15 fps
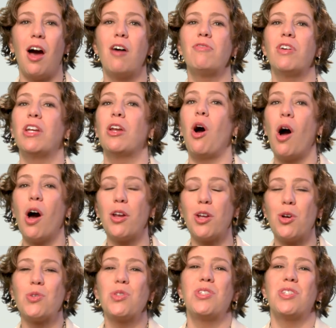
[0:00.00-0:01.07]
of an
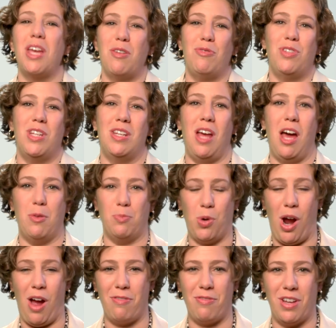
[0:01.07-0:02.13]
auto safety
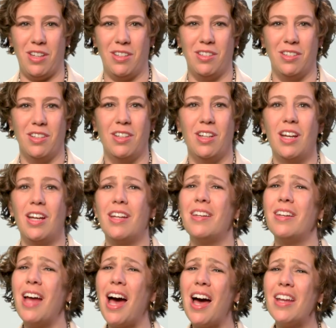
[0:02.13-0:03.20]
nonprofit.
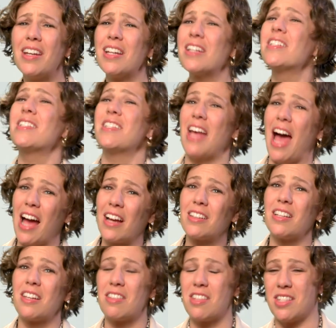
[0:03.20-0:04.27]
Not
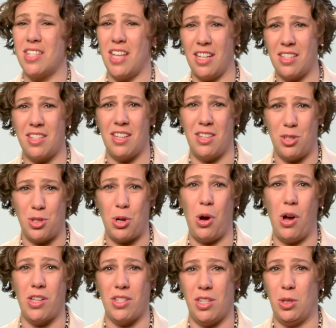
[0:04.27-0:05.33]
exactly the sexiest
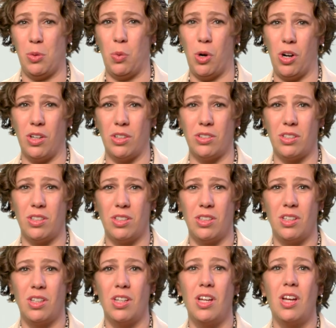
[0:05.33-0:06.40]
cause in the world.
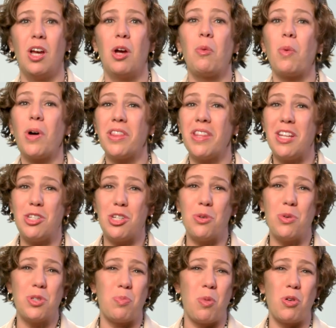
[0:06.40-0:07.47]
What they do
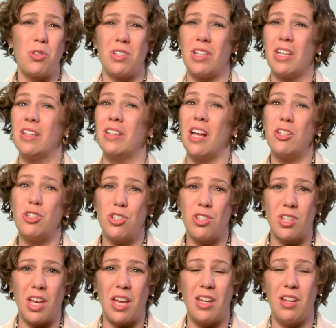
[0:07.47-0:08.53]
is mostly
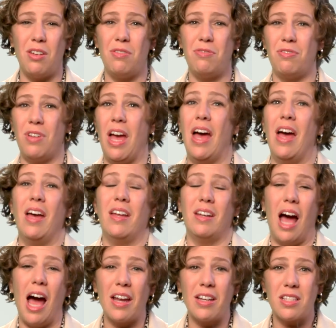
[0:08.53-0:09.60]
legislative and
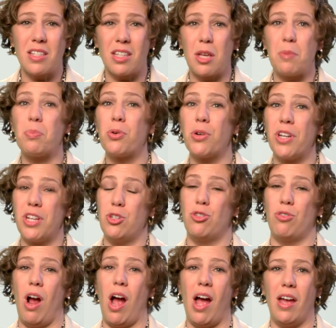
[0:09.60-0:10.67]
honestly pretty
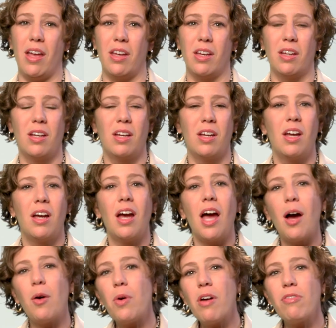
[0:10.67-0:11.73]
dry.
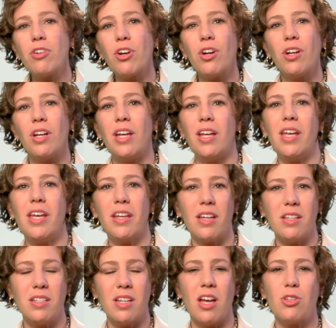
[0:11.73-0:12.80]
However, he
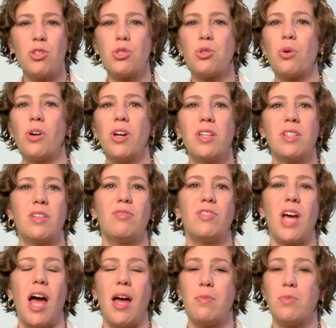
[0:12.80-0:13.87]
can tell stories of
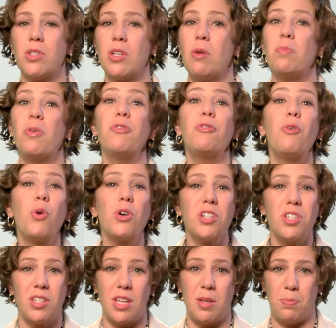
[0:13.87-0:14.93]
times before
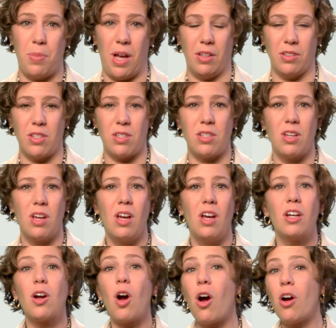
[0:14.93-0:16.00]
seatbelts,
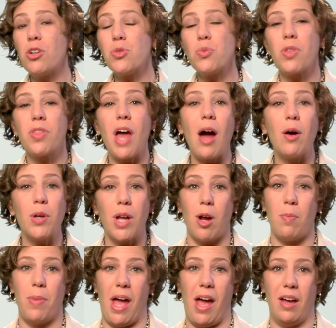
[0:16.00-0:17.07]
cars without
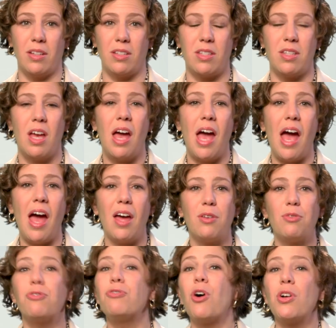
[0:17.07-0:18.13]
airbags,
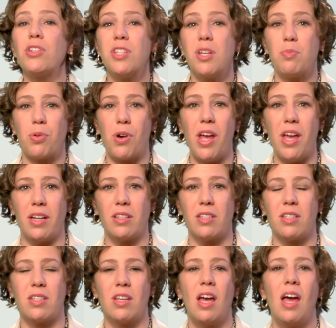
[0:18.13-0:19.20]
and faulty
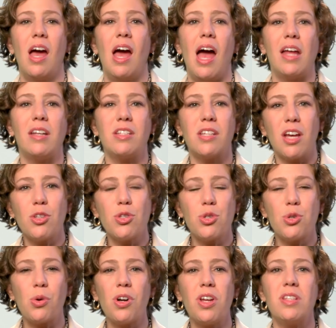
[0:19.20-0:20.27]
brakes, and tell
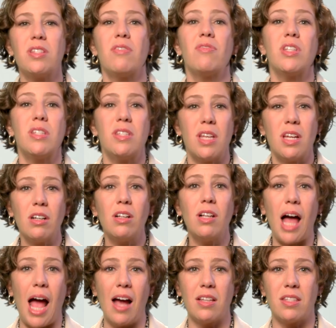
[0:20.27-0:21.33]
stories of a single
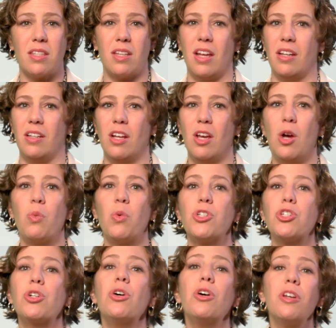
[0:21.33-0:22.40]
accident
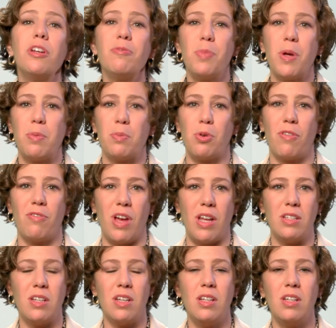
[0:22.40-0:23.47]
which could have been
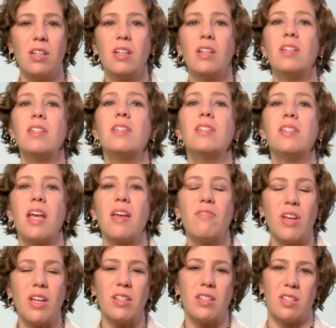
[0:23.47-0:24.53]
prevented,
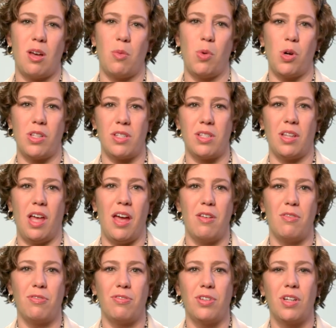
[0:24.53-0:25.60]
saving someone's
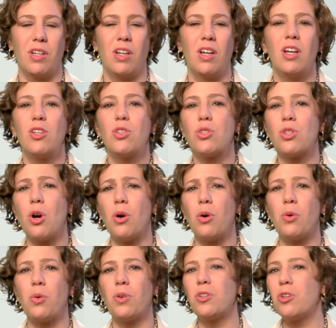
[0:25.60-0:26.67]
life.
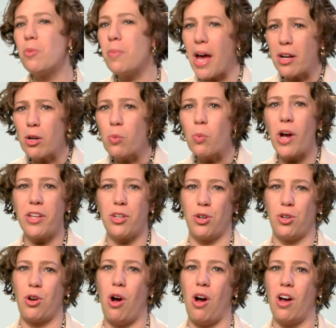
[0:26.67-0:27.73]
So, no matter what your
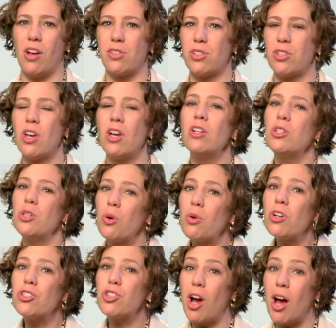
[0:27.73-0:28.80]
cause,
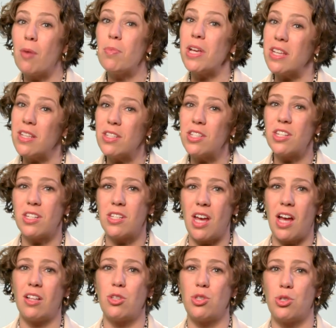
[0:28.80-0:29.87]
your job is to
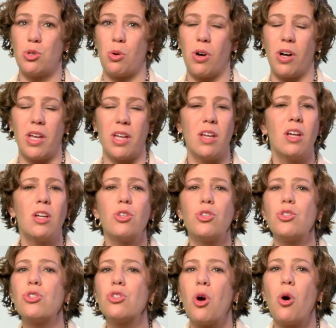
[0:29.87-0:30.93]
tell a story
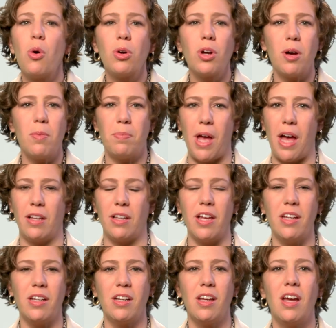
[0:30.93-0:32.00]
so
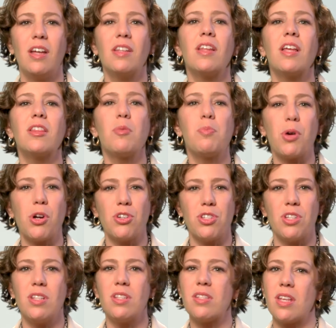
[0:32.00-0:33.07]
compelling that the
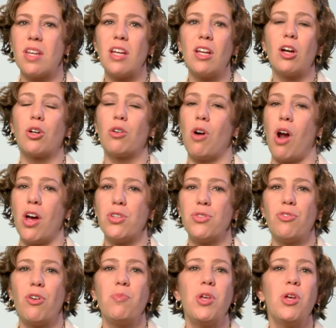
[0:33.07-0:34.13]
person sitting across
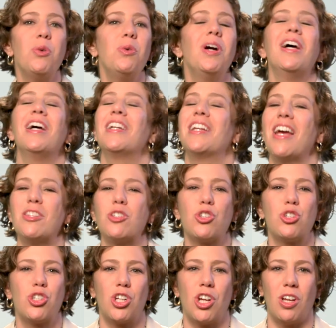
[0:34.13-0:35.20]
from you gets
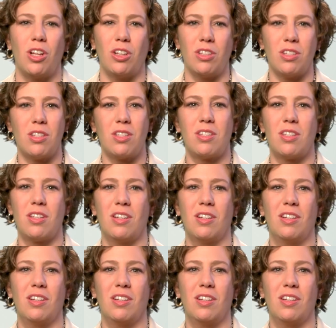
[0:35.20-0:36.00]
chills.